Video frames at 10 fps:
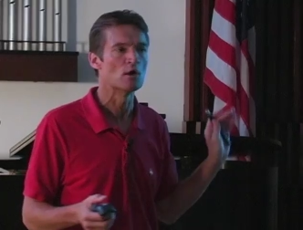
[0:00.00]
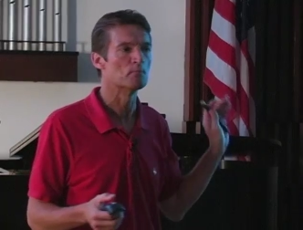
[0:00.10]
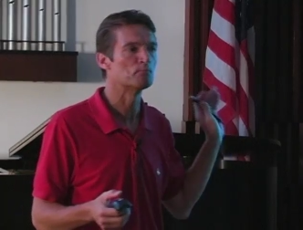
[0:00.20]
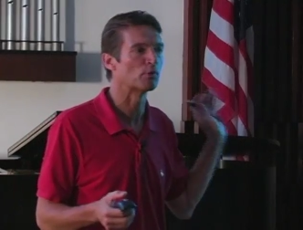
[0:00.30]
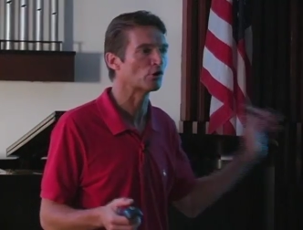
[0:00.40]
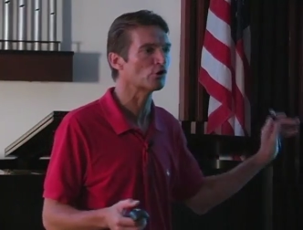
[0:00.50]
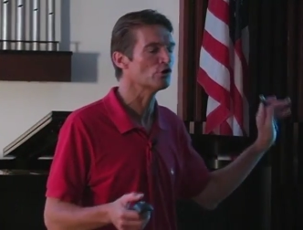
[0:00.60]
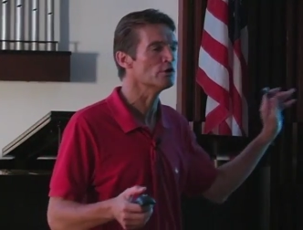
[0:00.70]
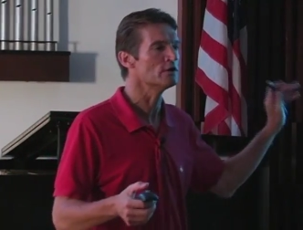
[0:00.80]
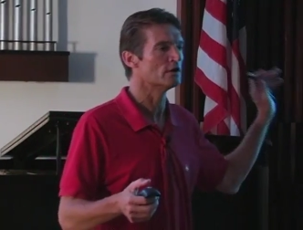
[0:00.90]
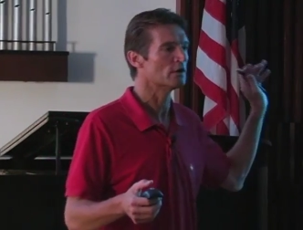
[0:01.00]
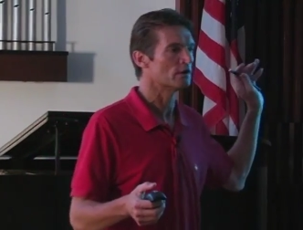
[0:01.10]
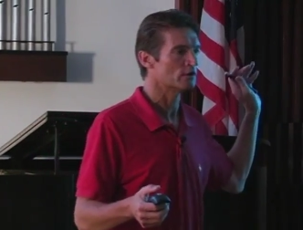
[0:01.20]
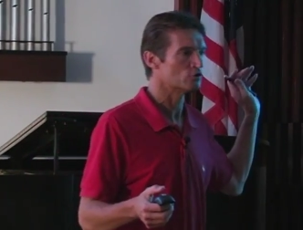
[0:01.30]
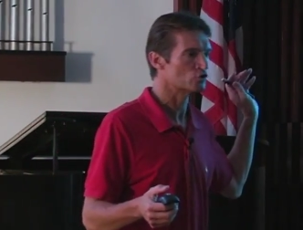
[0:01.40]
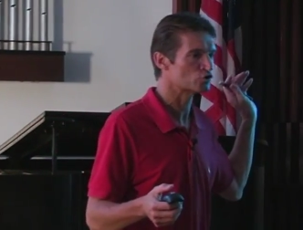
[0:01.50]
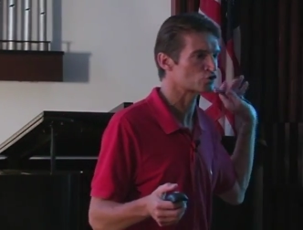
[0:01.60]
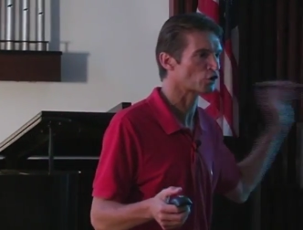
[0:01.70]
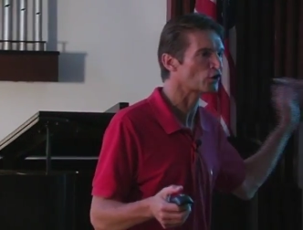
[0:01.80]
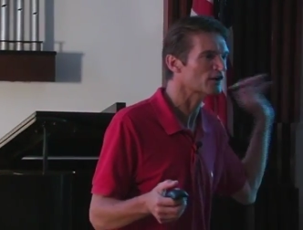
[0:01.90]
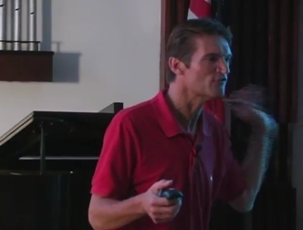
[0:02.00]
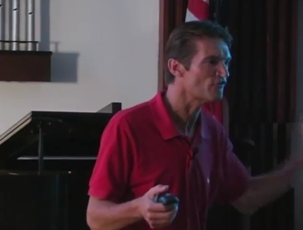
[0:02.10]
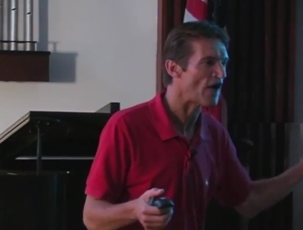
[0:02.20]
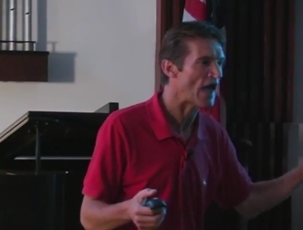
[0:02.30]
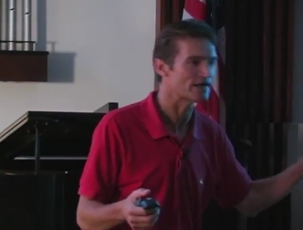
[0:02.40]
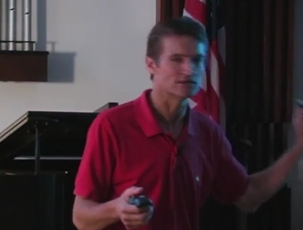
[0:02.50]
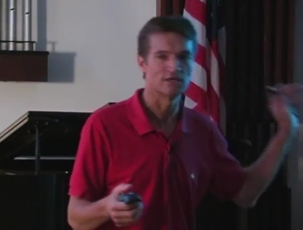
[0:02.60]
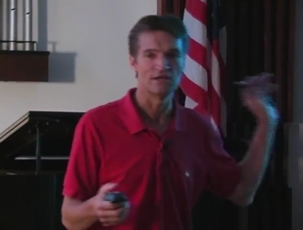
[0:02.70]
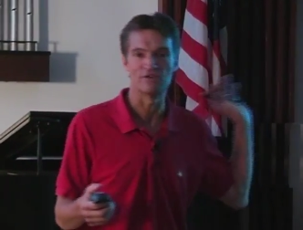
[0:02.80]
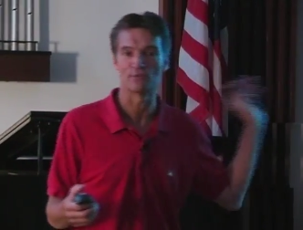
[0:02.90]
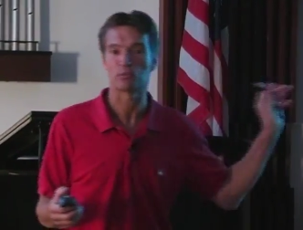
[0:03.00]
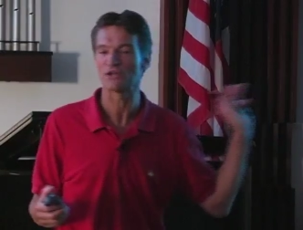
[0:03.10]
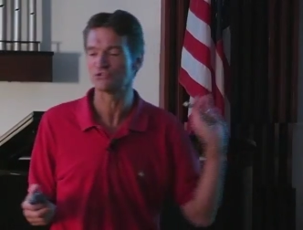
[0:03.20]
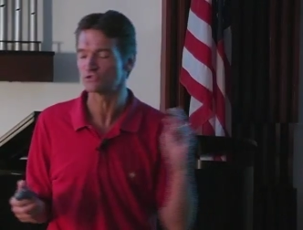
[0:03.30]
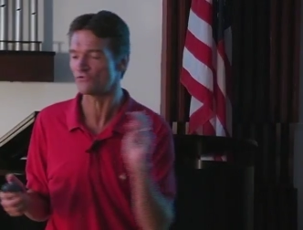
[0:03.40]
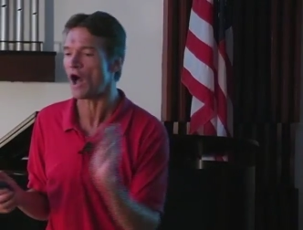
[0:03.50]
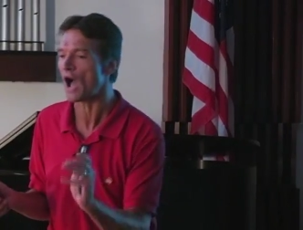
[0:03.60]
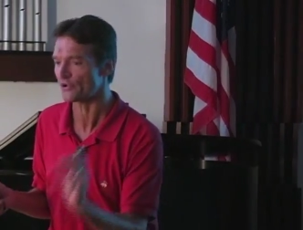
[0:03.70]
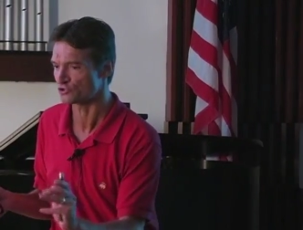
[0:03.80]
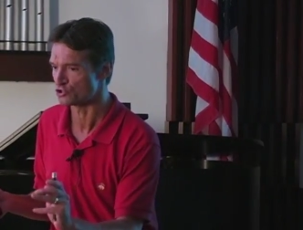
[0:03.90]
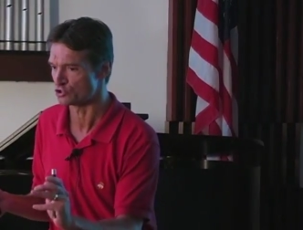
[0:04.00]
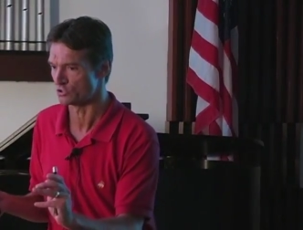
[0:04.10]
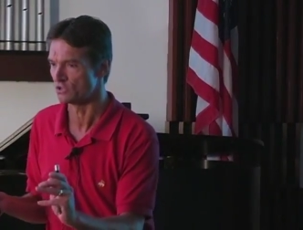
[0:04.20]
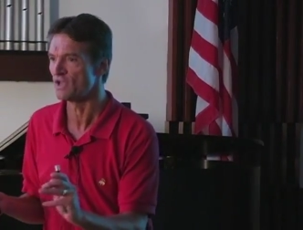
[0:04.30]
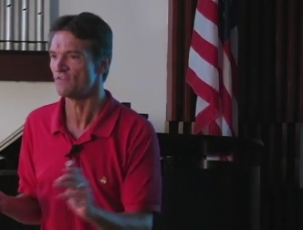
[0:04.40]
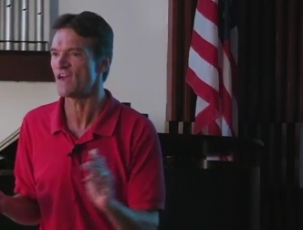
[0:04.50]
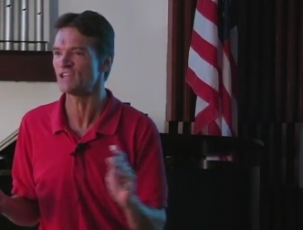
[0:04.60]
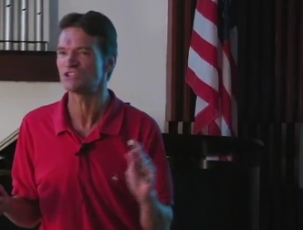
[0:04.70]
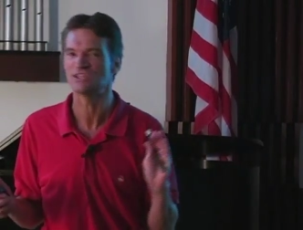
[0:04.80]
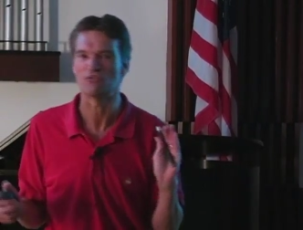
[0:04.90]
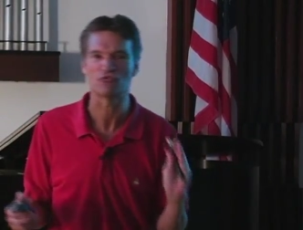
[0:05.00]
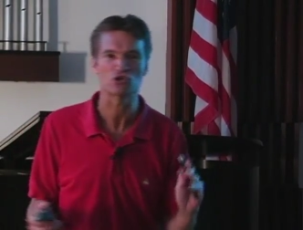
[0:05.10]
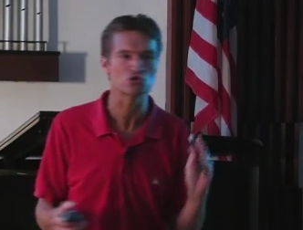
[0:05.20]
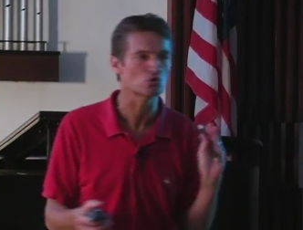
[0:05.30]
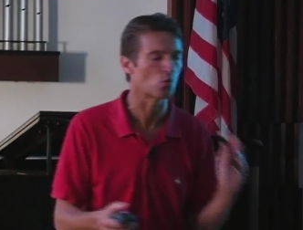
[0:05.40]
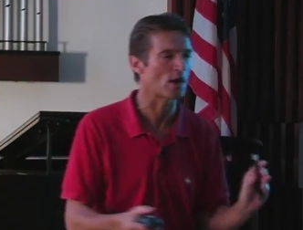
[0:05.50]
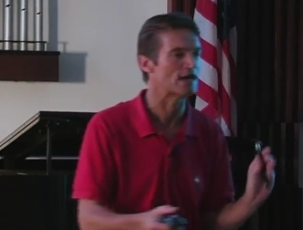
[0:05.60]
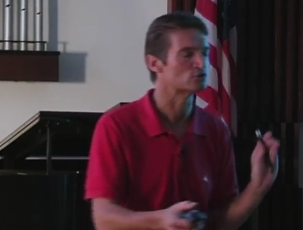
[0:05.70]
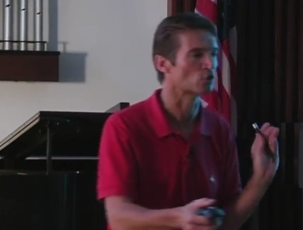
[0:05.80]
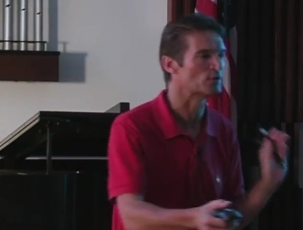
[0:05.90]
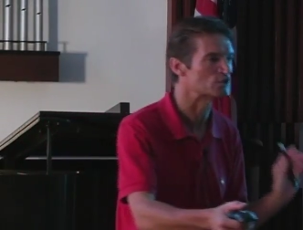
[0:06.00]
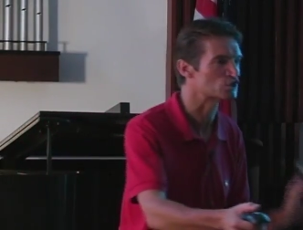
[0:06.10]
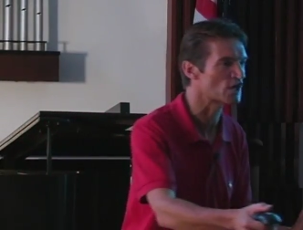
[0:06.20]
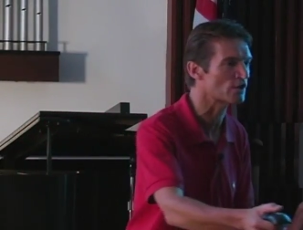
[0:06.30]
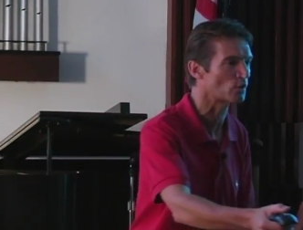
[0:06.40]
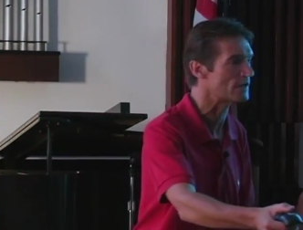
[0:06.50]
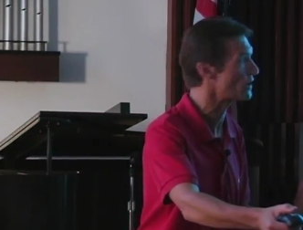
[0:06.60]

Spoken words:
burn sugar and fat in the presence of oxygen. That is the efficient way to regenerate